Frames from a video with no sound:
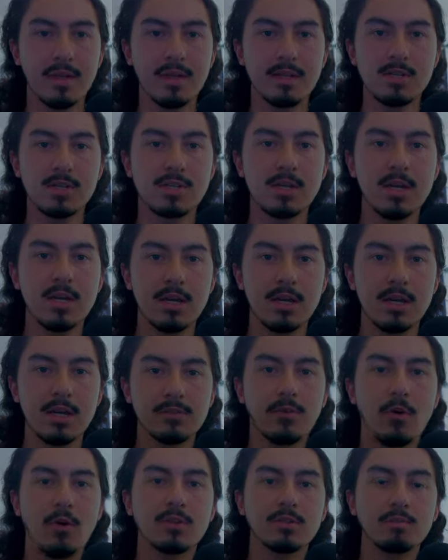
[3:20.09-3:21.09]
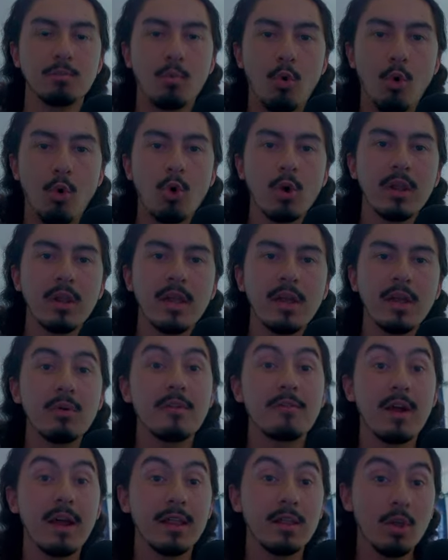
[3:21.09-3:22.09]
Just as far as morally,
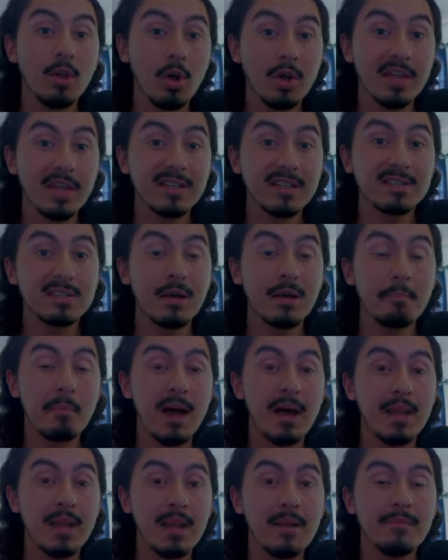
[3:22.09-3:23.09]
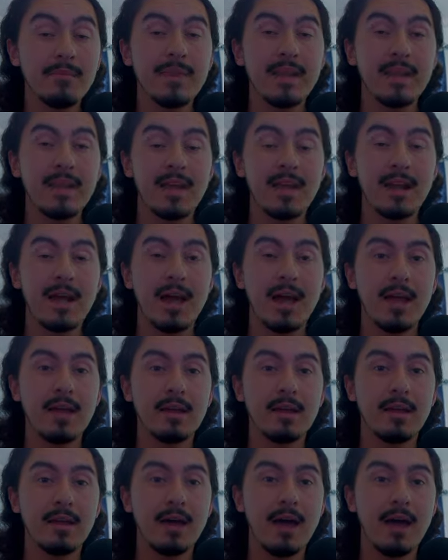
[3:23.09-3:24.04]
whenever I look at somebody and